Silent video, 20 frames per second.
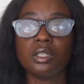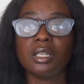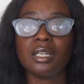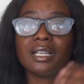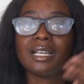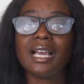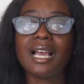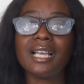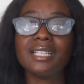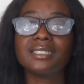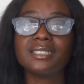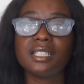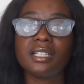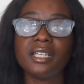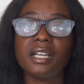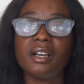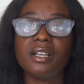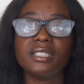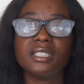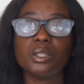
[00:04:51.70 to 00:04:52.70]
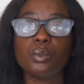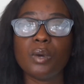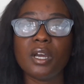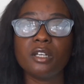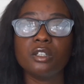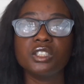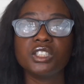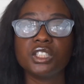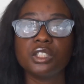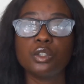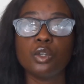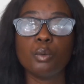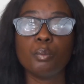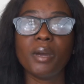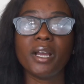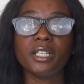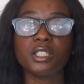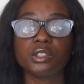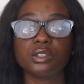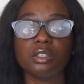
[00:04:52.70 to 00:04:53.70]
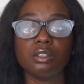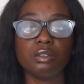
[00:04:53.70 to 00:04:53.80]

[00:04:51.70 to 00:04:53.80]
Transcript: cast that down and say, why don't you go back to